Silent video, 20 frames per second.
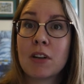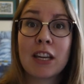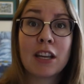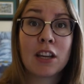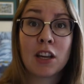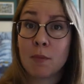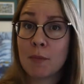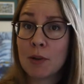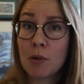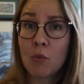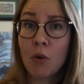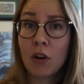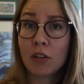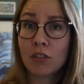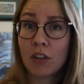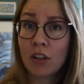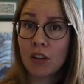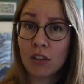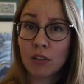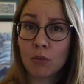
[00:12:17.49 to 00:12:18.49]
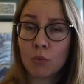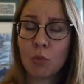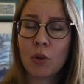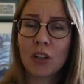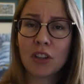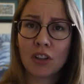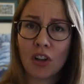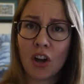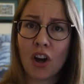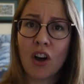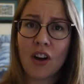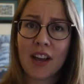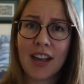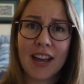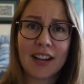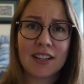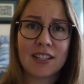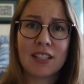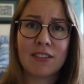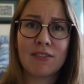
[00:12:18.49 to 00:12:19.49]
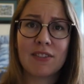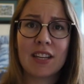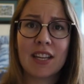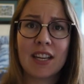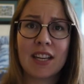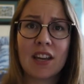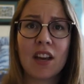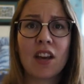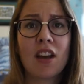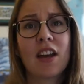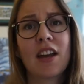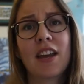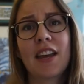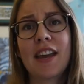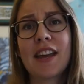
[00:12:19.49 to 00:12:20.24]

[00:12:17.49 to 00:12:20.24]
It could be one long activity.